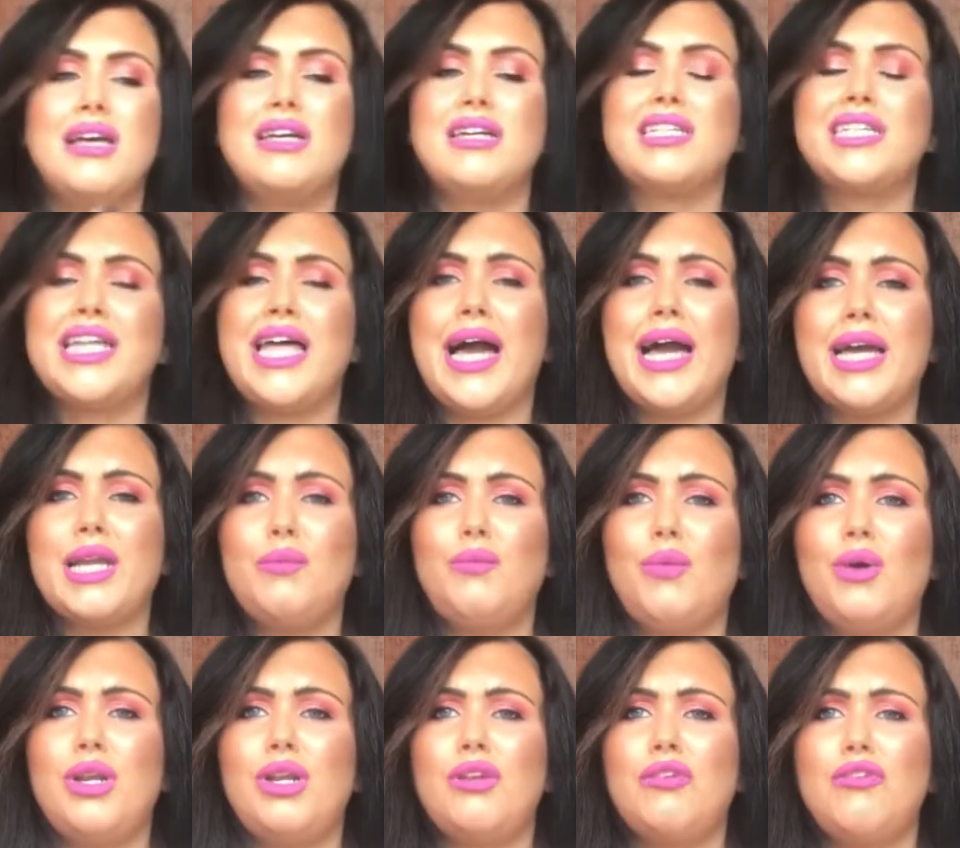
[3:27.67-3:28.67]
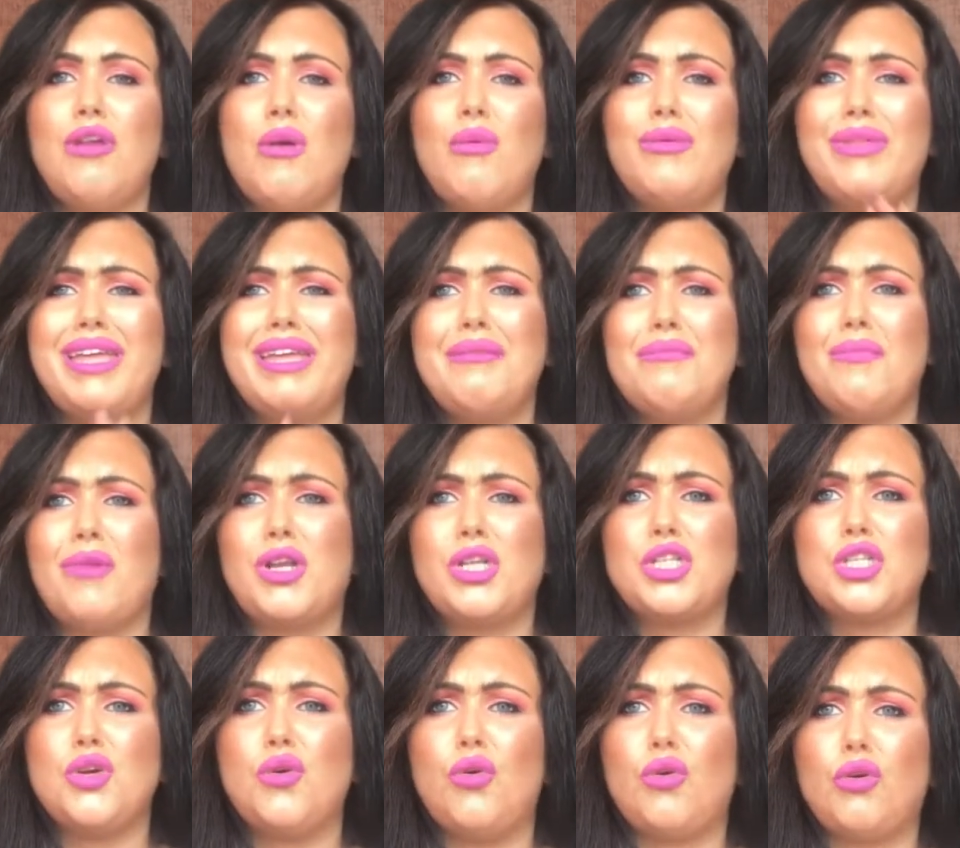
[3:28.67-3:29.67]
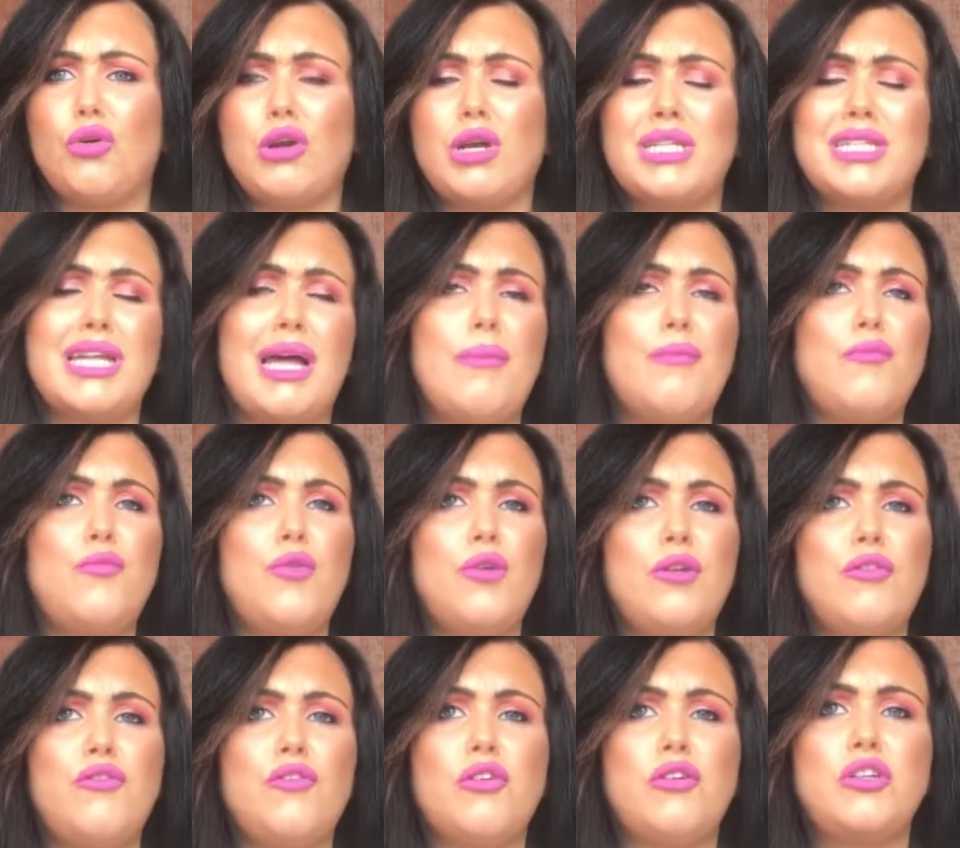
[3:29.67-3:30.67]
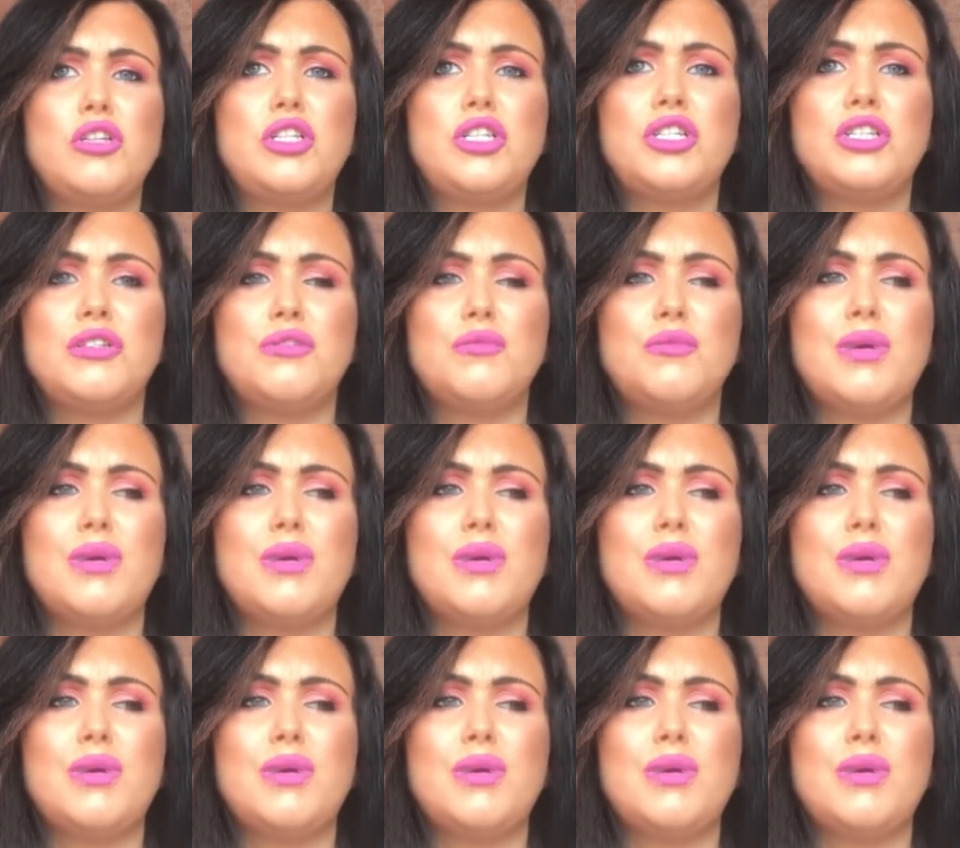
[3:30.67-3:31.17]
second one, they're not really much older except for the first.